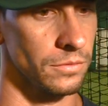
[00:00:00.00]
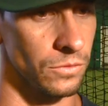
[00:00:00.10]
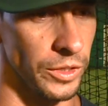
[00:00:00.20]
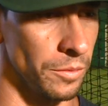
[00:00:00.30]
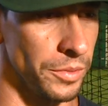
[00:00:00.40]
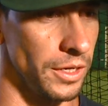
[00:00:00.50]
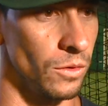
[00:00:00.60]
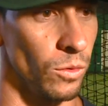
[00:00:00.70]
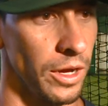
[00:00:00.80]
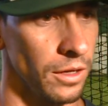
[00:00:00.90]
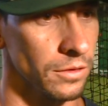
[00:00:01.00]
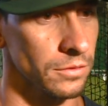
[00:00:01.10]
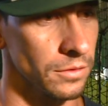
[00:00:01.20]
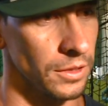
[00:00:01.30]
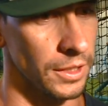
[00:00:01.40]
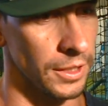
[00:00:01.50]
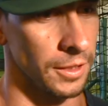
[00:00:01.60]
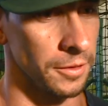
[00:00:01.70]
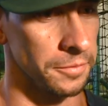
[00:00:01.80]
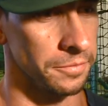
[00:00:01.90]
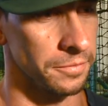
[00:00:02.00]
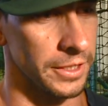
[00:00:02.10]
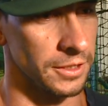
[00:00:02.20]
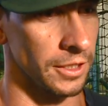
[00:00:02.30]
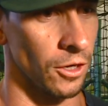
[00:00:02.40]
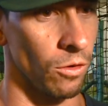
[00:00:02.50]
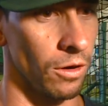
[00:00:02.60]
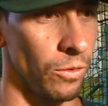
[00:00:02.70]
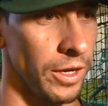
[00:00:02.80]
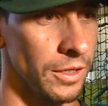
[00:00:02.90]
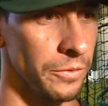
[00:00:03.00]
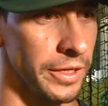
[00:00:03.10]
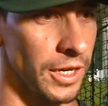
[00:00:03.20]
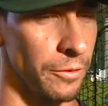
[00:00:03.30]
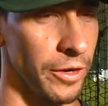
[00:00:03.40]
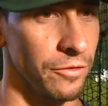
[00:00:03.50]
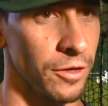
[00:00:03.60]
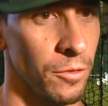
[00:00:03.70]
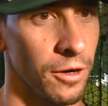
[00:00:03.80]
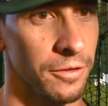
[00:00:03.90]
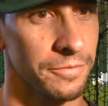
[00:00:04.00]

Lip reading: We competed well. Things didn't go our way, and we got to get ready for tomorrow.